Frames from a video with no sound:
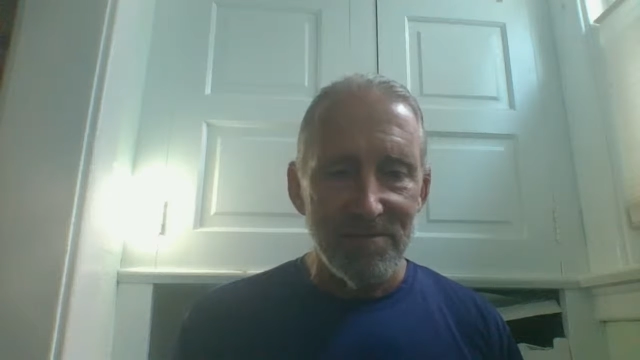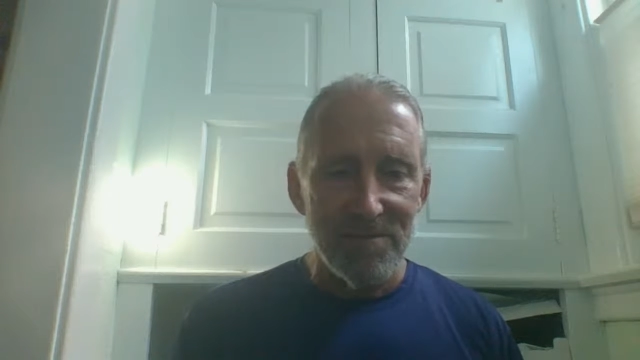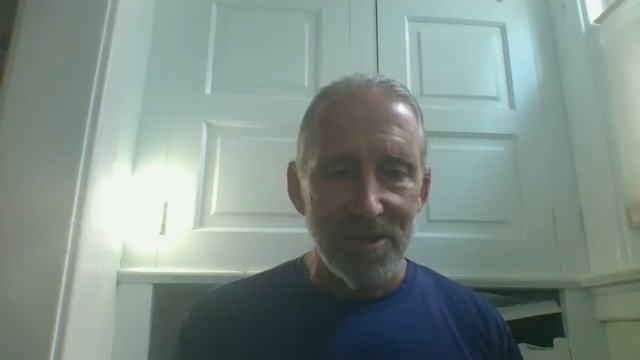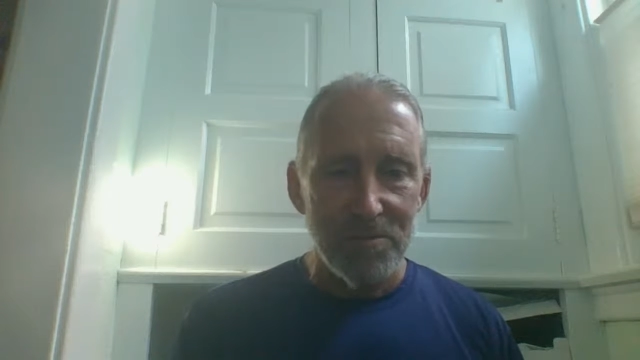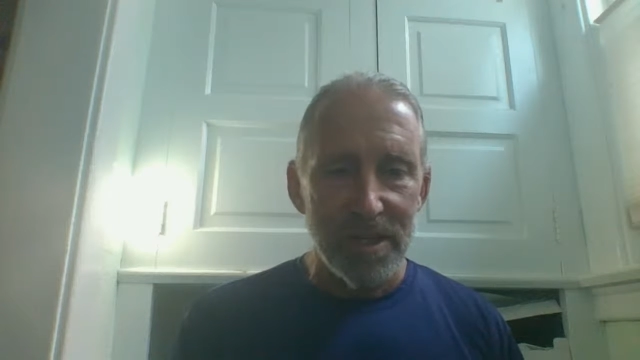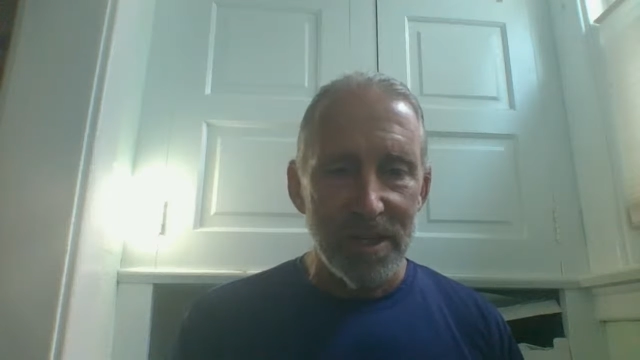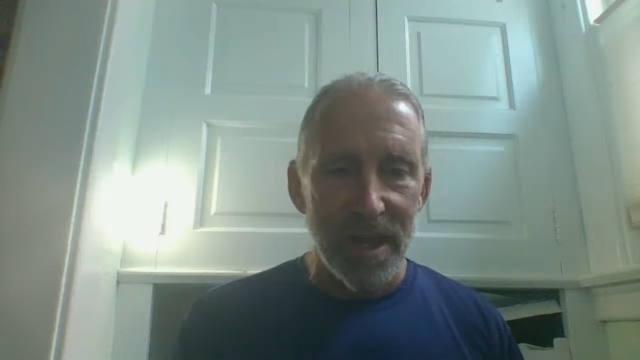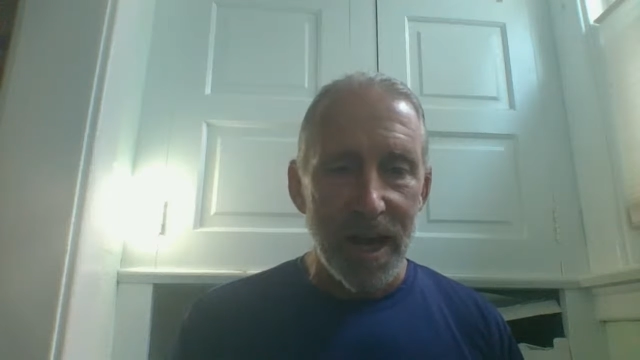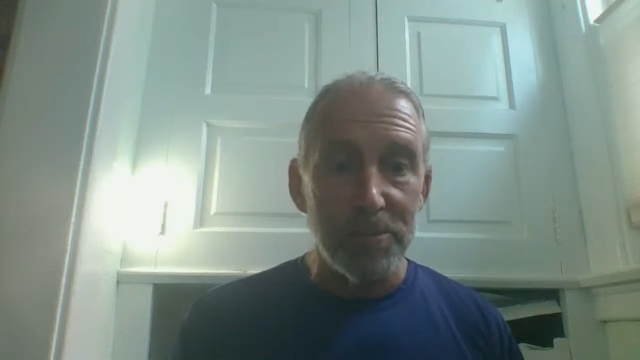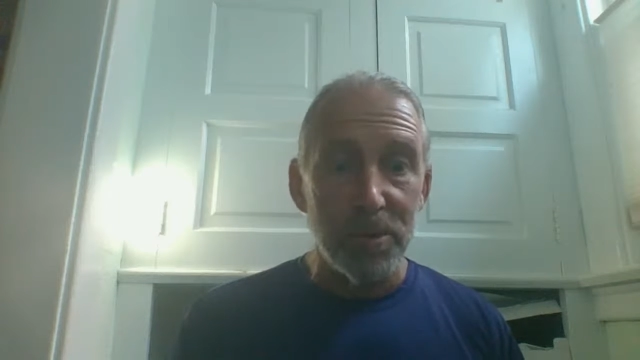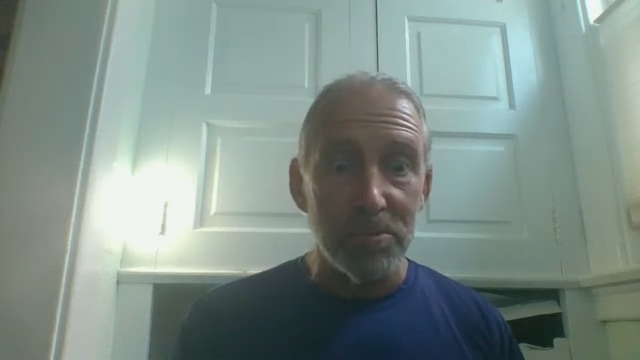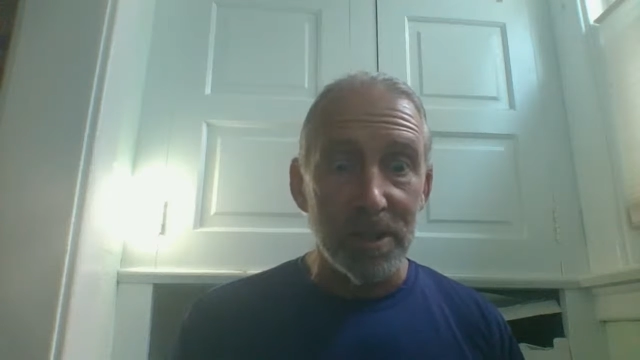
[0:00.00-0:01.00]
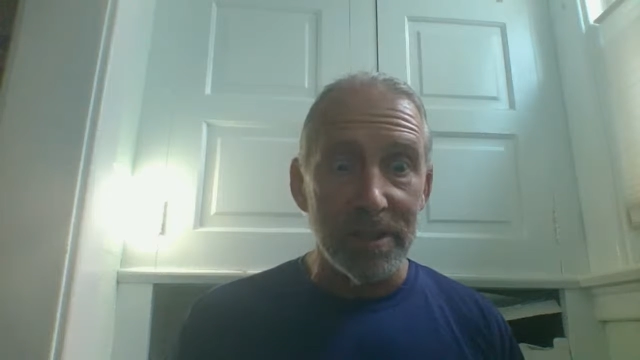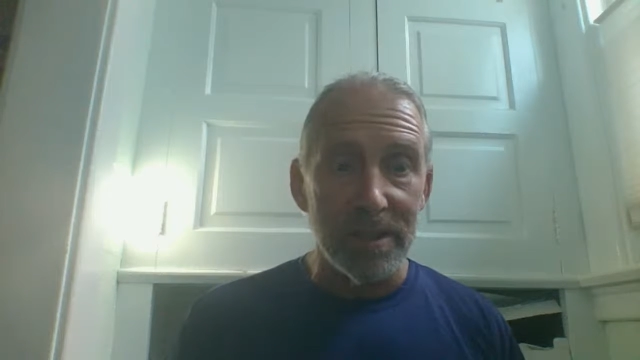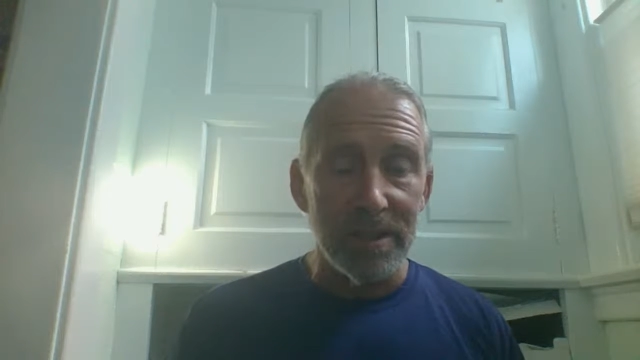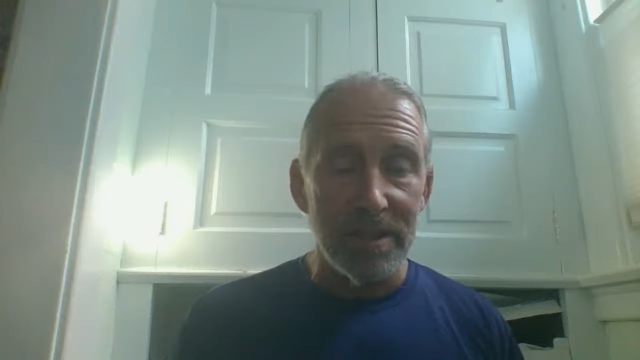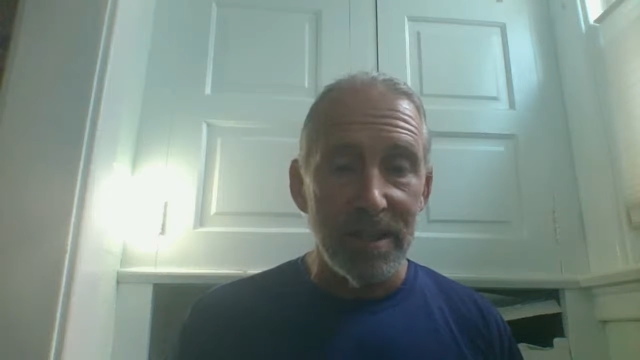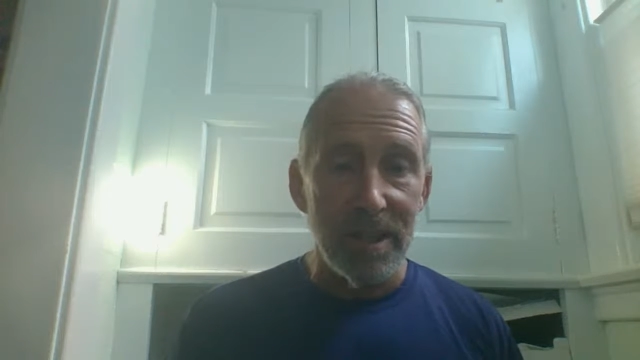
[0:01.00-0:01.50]
to be
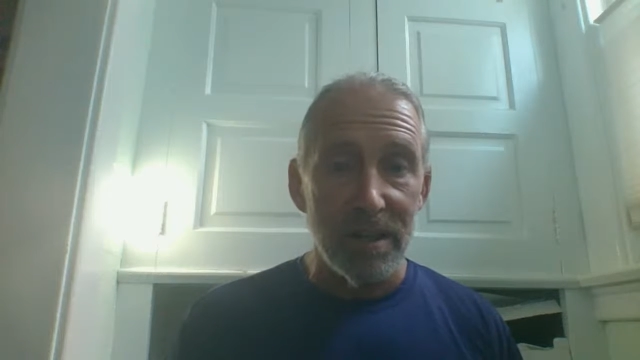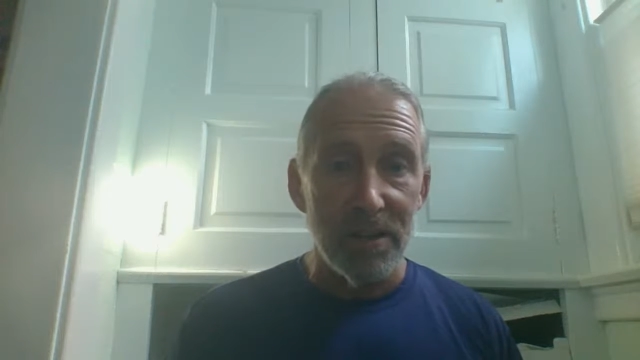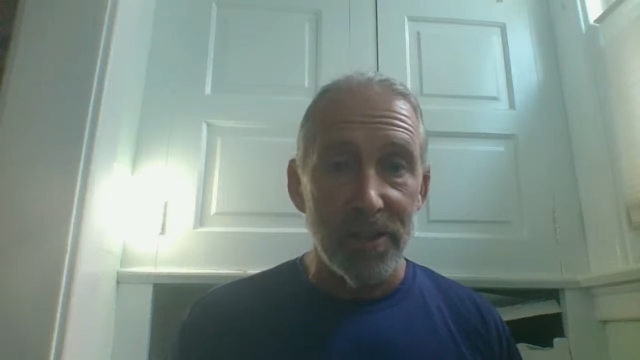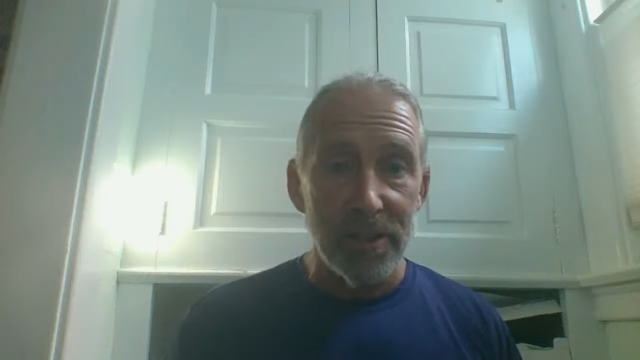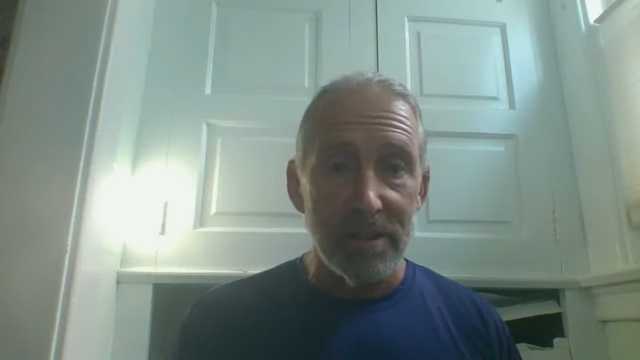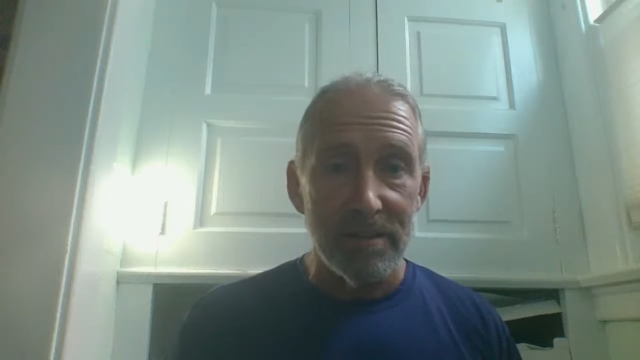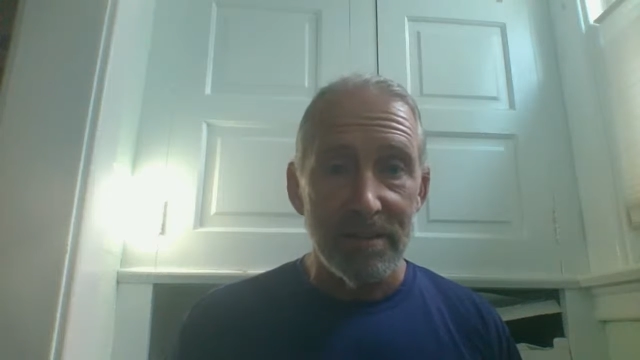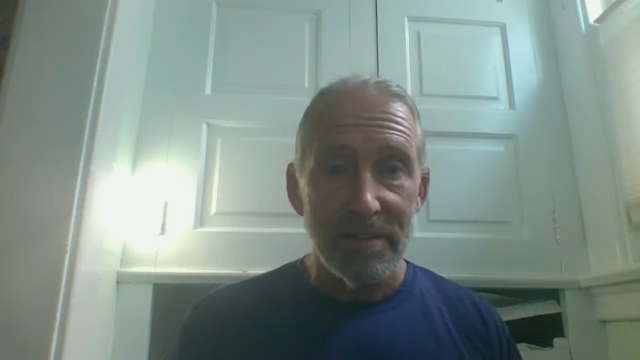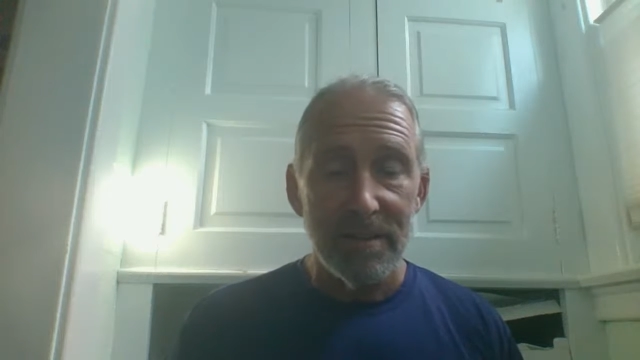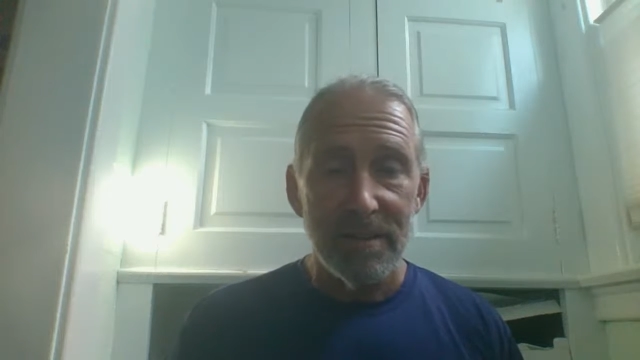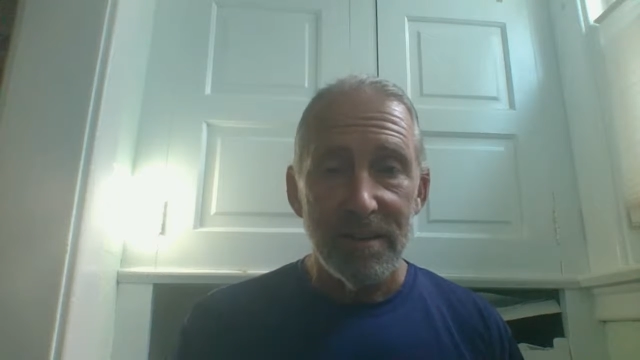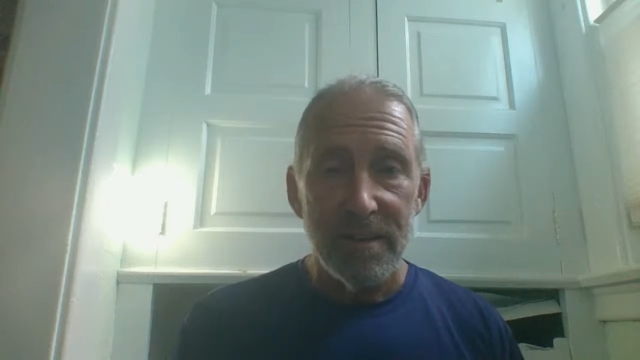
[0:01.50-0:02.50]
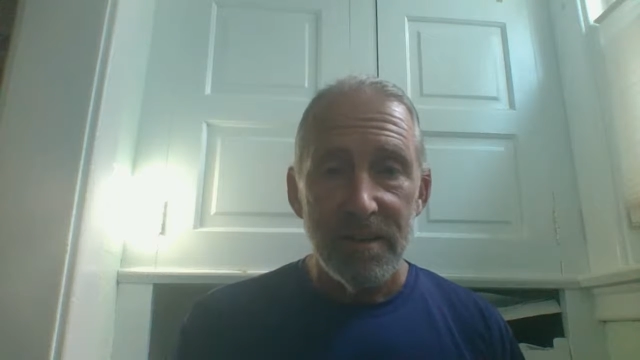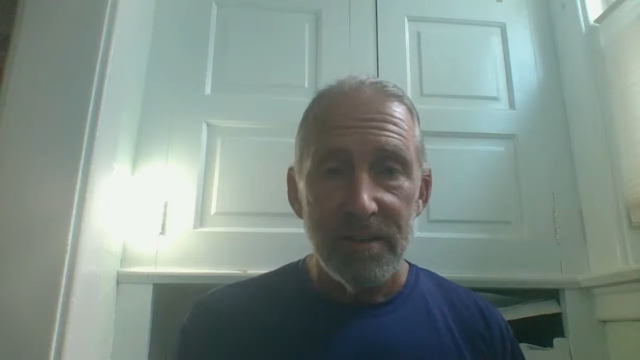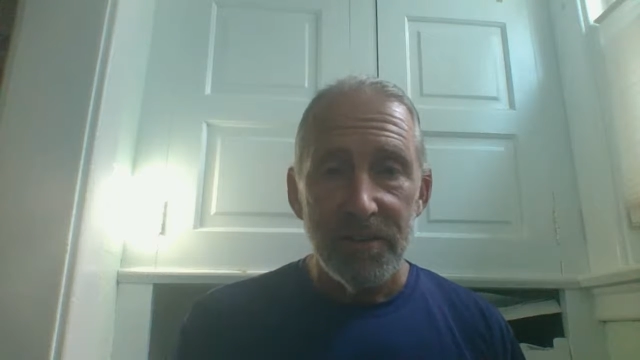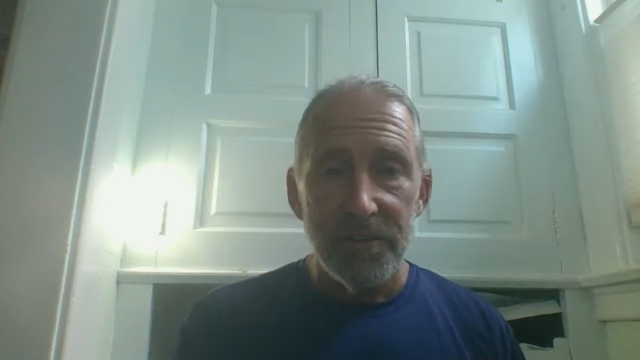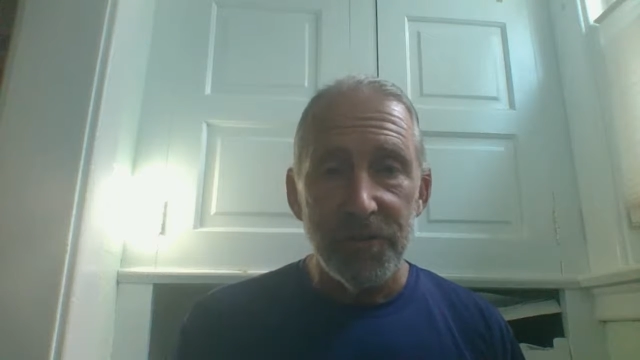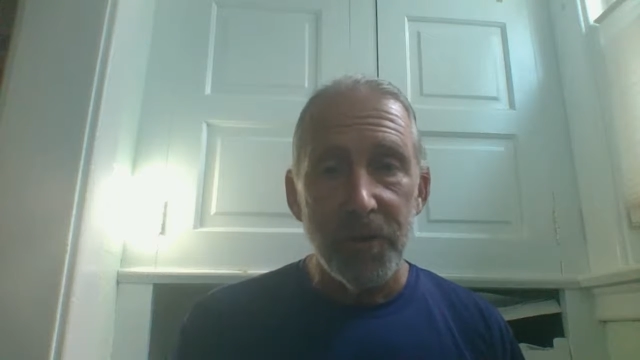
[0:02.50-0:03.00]
optimally healthy.
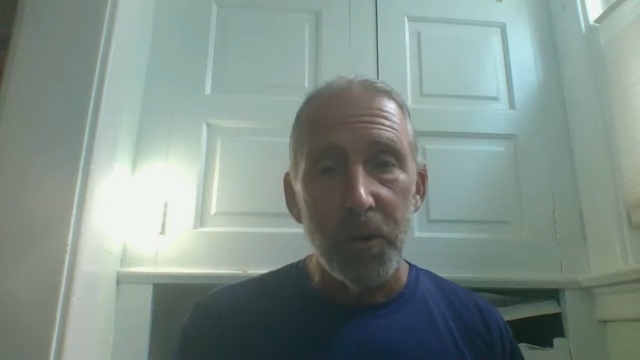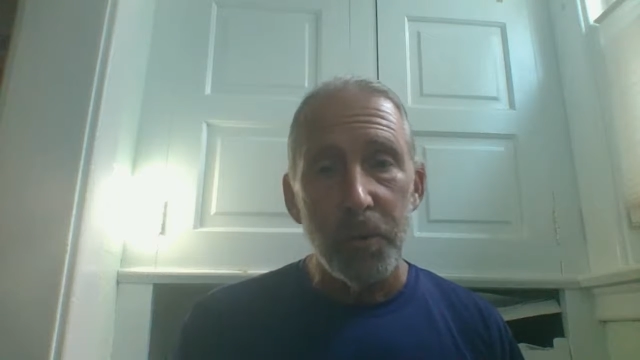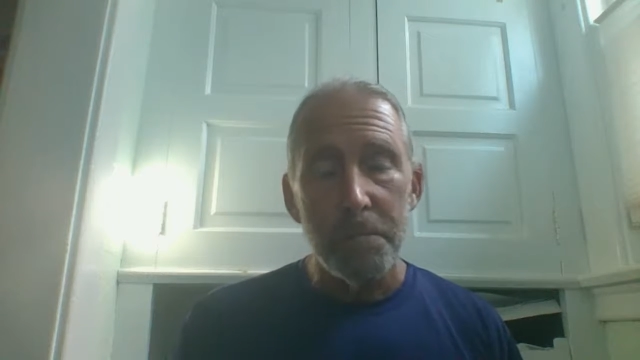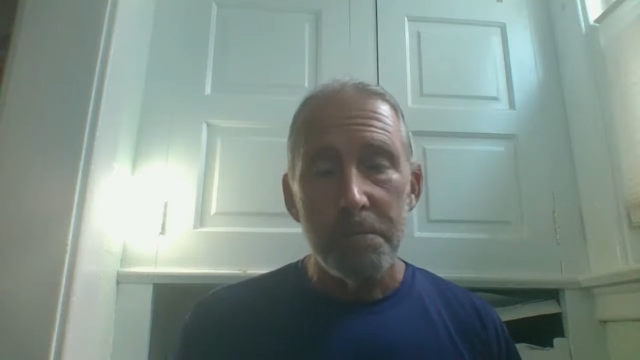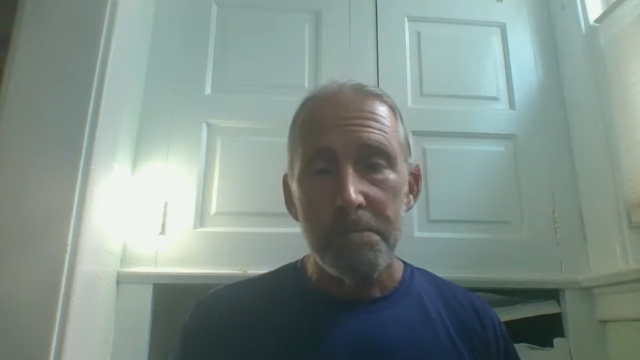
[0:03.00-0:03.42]
So